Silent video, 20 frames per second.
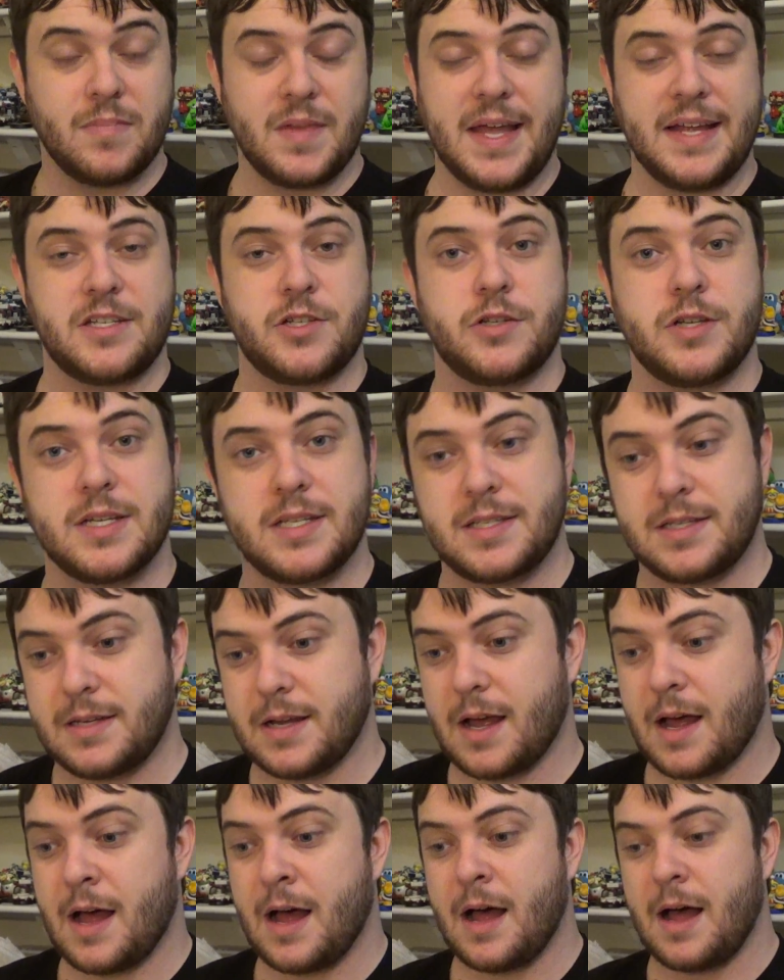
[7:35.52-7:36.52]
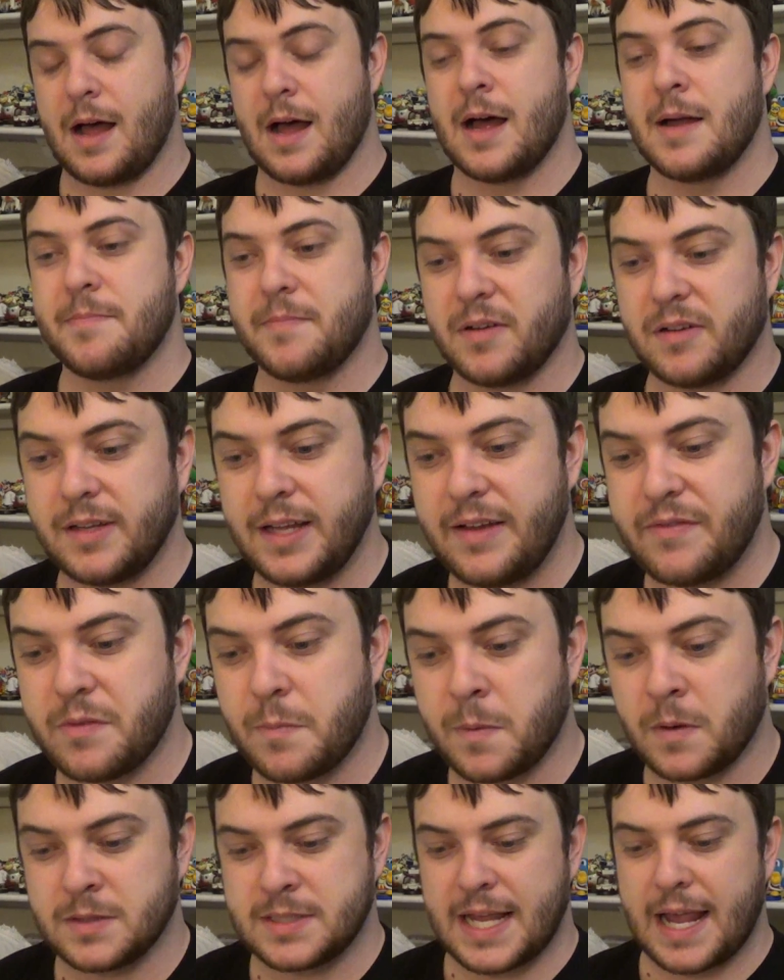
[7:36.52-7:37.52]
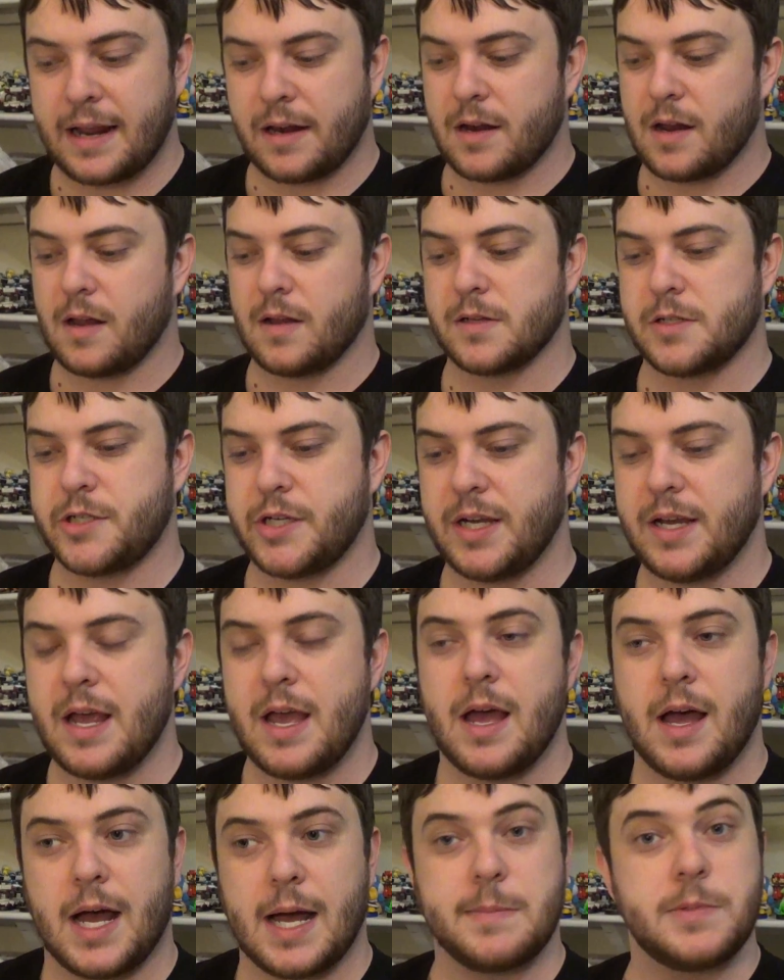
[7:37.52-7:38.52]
That's just unbelievable technology.